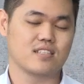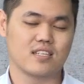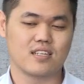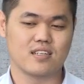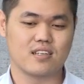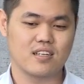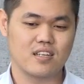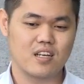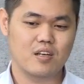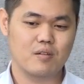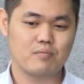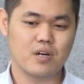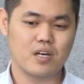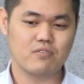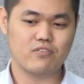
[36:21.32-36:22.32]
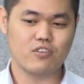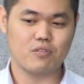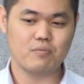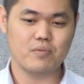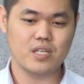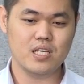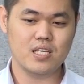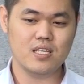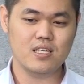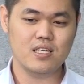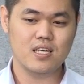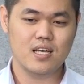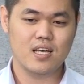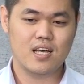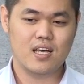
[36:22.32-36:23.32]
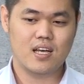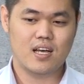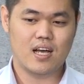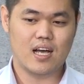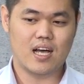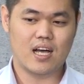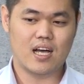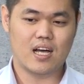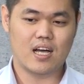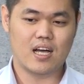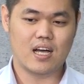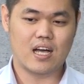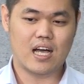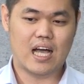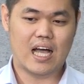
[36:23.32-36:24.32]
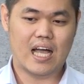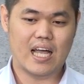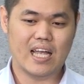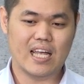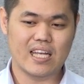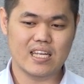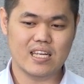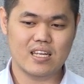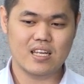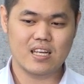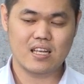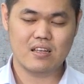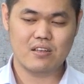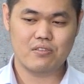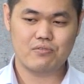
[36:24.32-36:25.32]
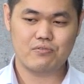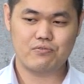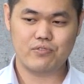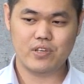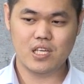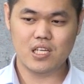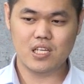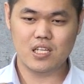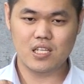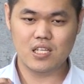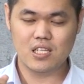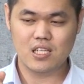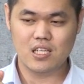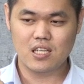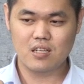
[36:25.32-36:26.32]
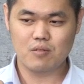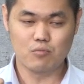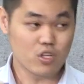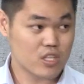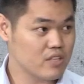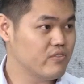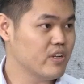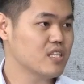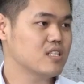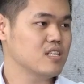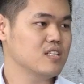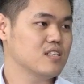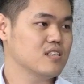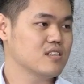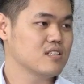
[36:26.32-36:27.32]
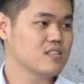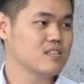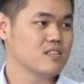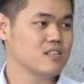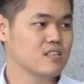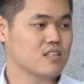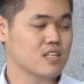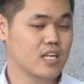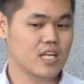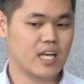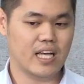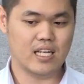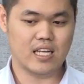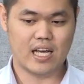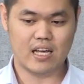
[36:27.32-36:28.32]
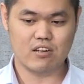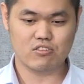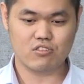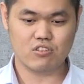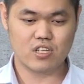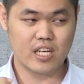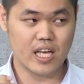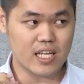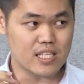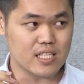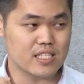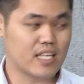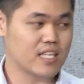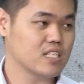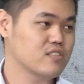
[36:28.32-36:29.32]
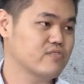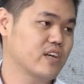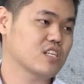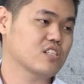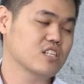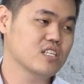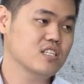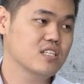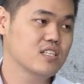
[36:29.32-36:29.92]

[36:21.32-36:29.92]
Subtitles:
Yeah, but for me, I feel motivated, okay, and I also get the satisfaction